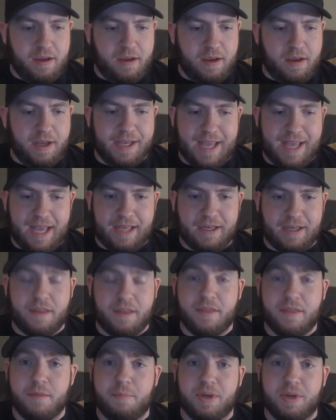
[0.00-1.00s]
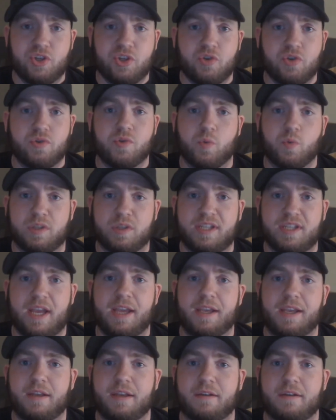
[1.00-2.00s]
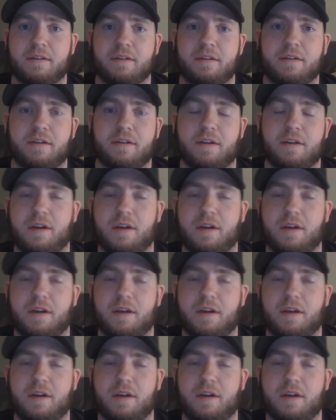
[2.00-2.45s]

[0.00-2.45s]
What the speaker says: Again, the pictures were taken